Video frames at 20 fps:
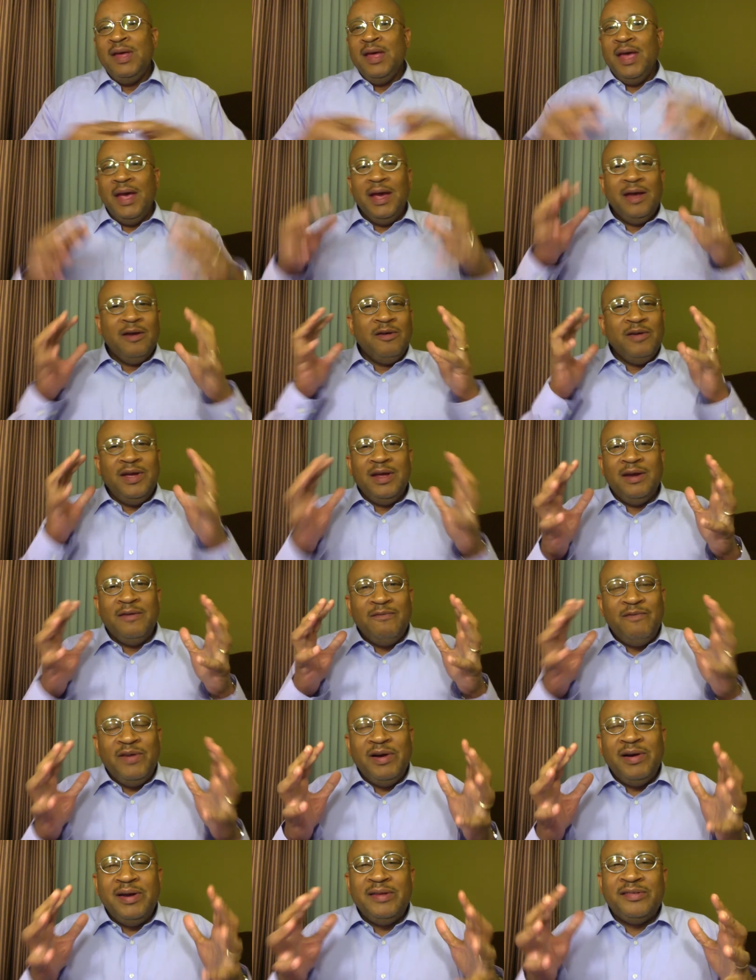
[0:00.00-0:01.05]
in a
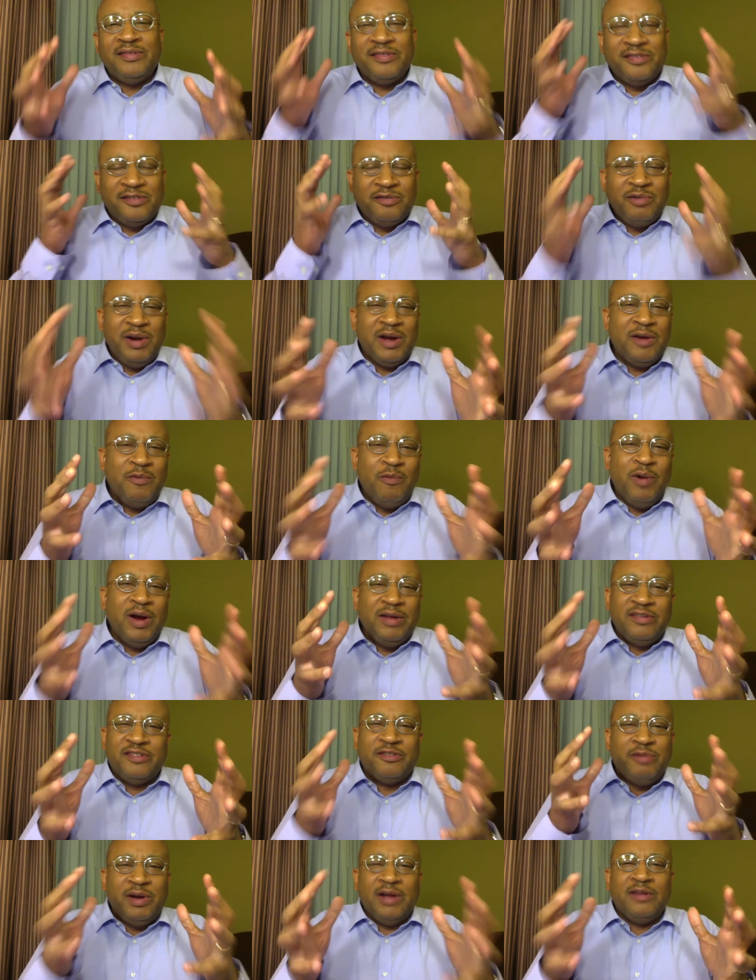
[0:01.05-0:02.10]
very strict way,
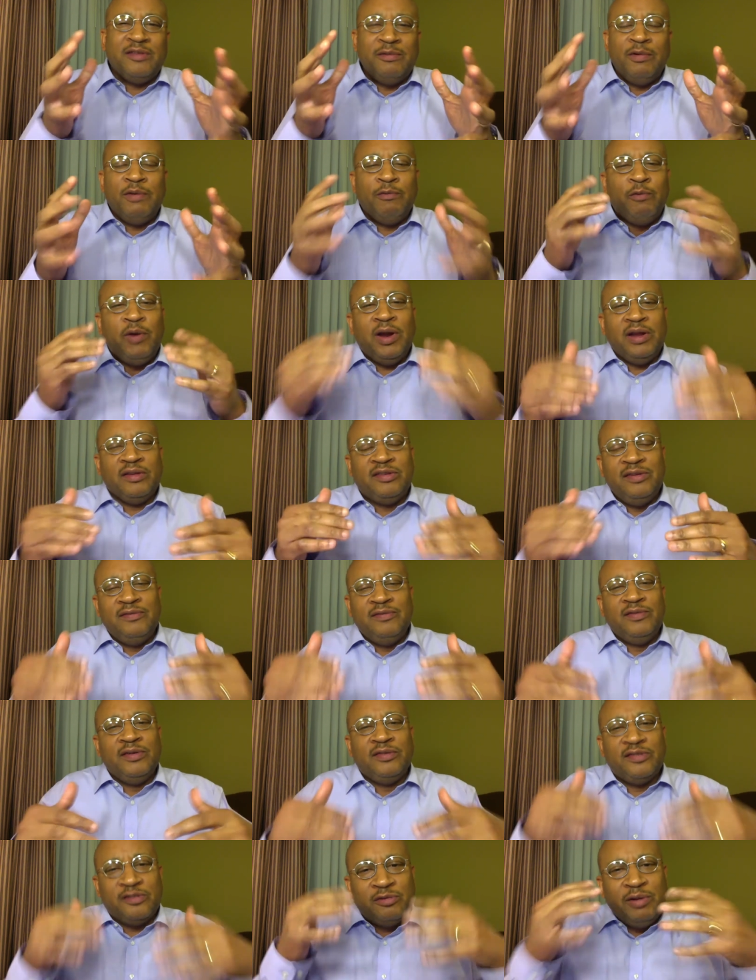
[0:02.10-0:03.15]
strict relative
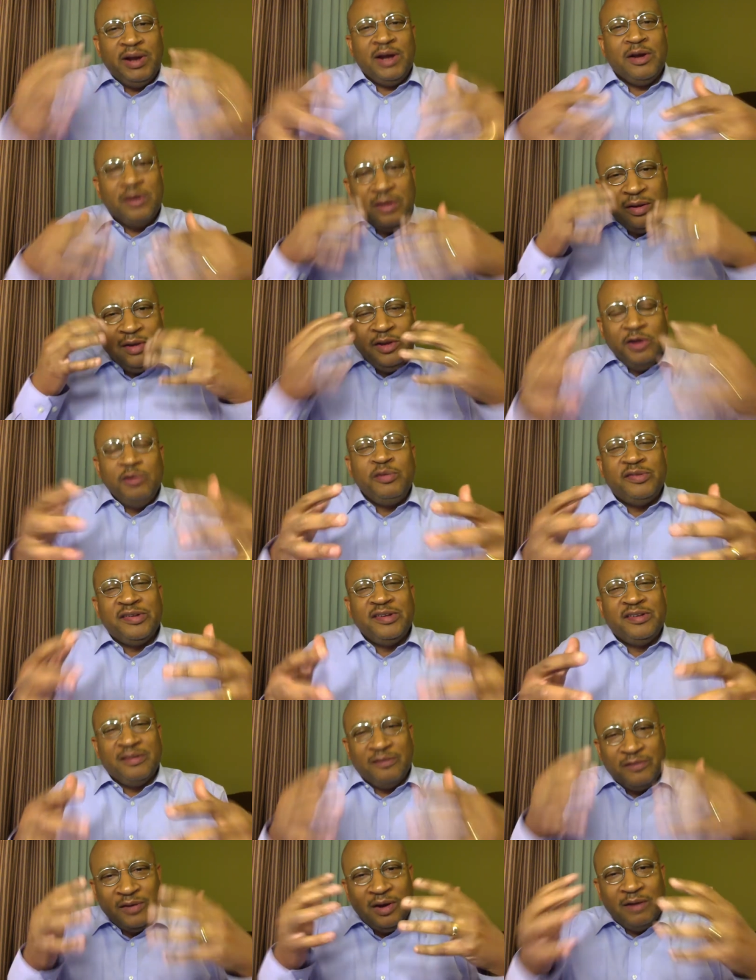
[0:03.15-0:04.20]
to strict
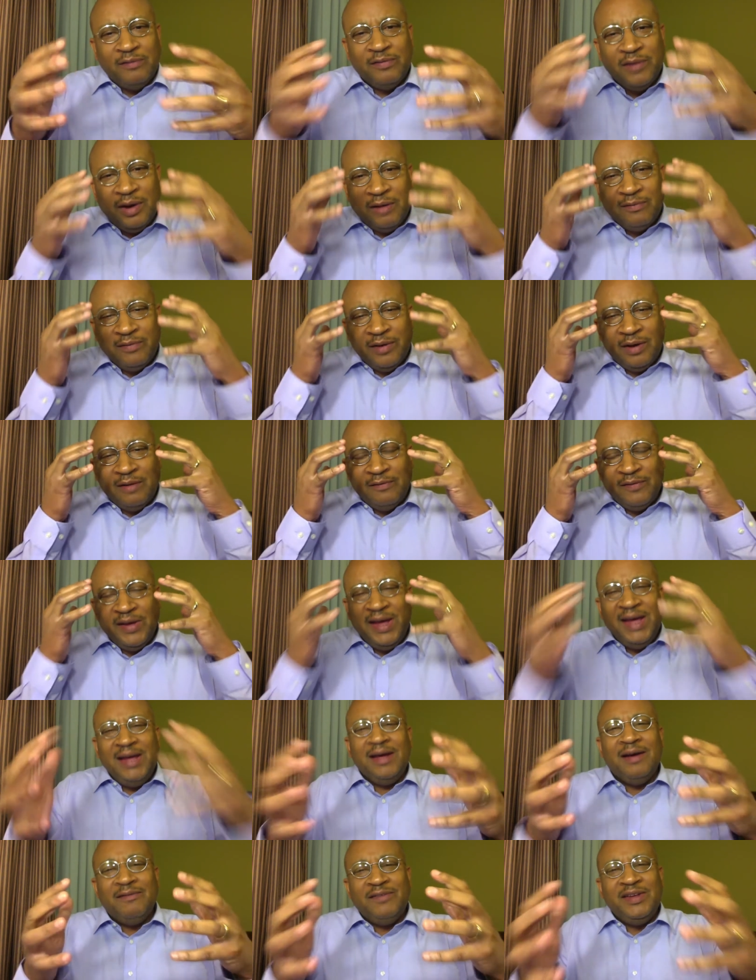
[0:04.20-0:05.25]
usage of
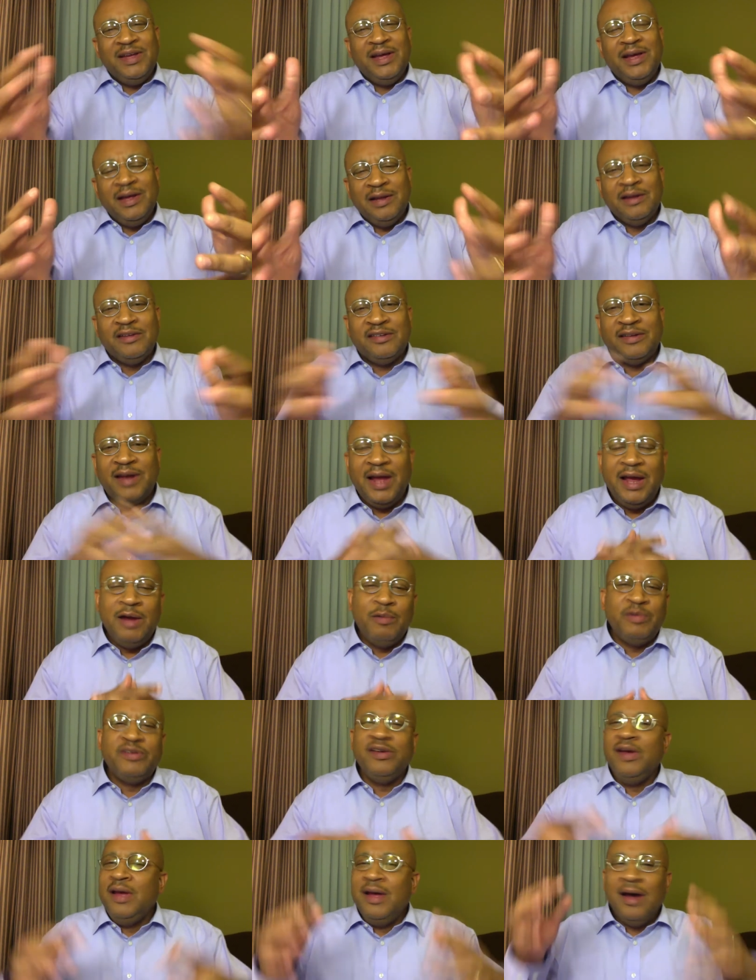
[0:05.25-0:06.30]
the English
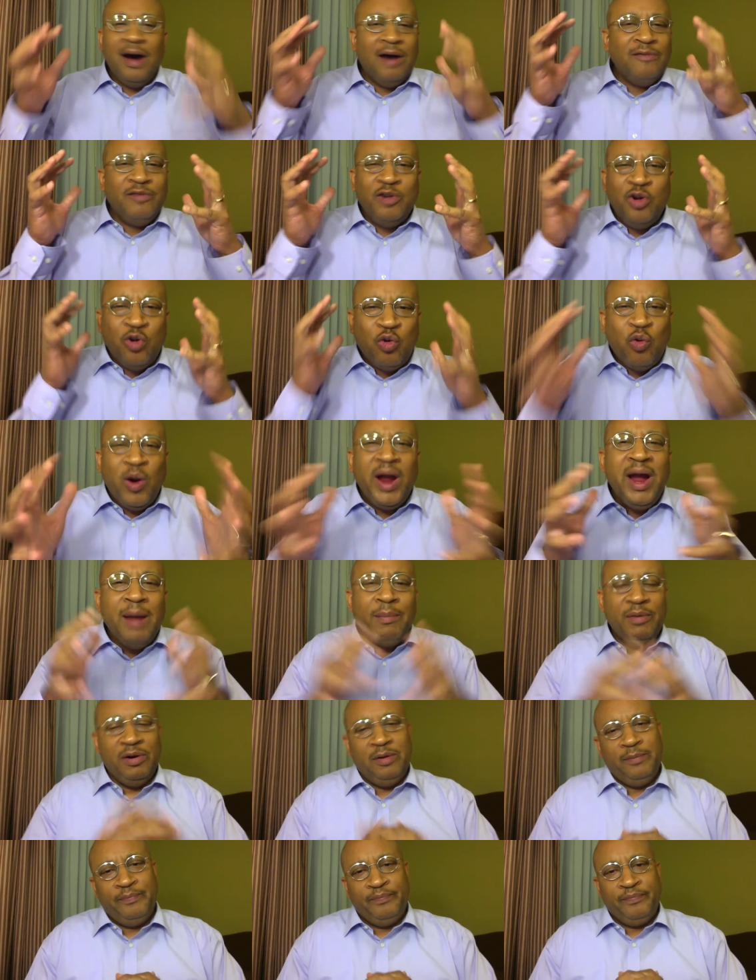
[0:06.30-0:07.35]
language, of
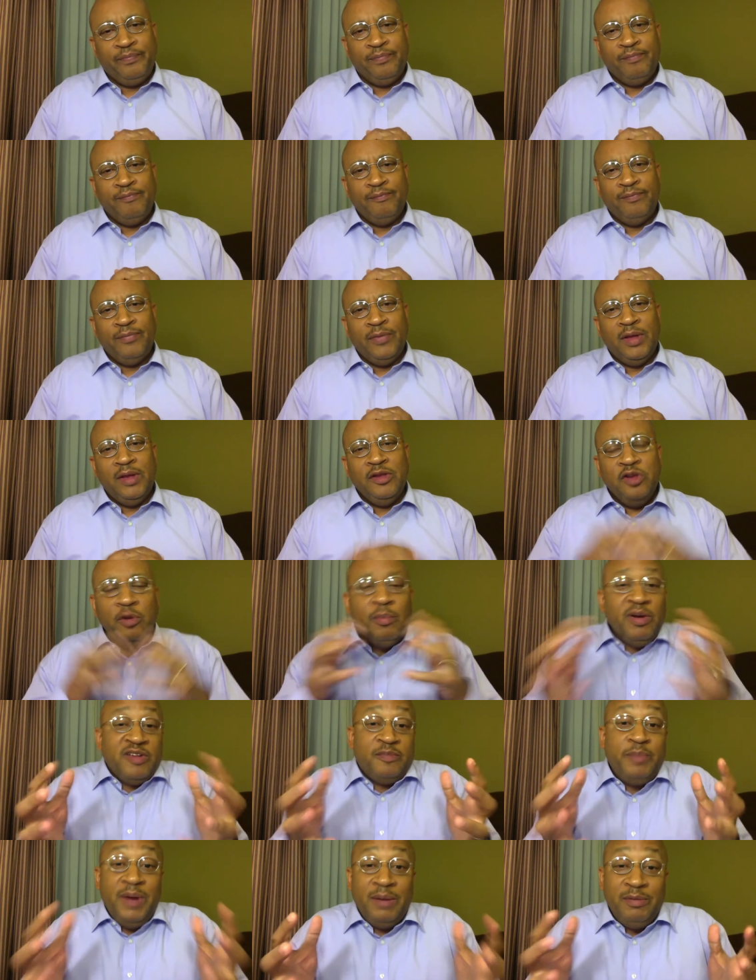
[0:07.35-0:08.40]
grammar. You
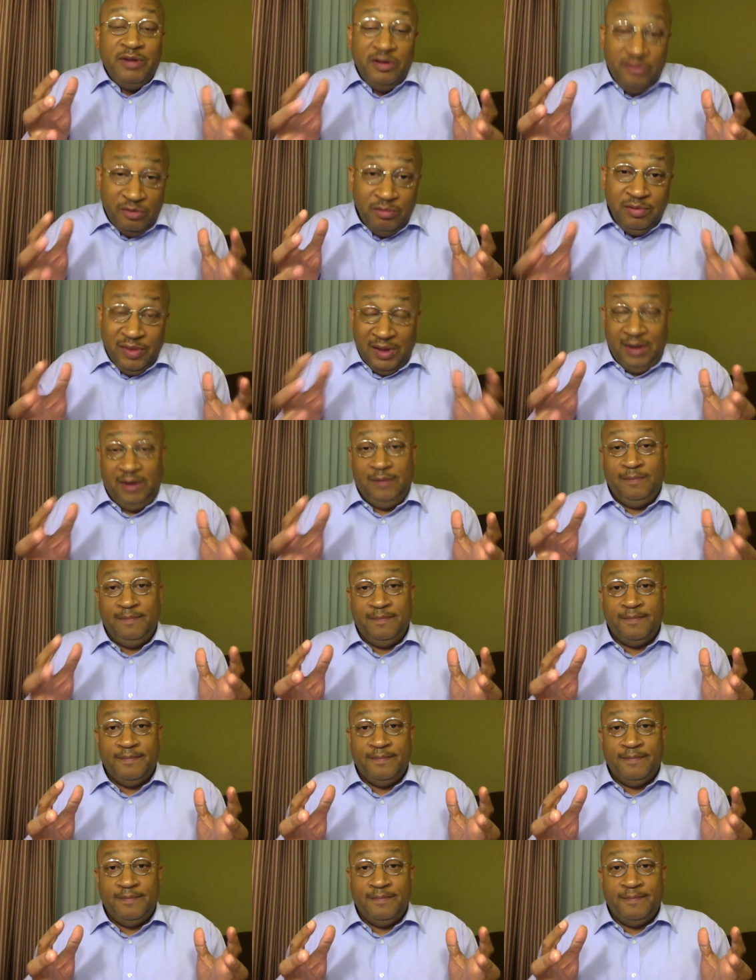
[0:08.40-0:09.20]
must be able to do that.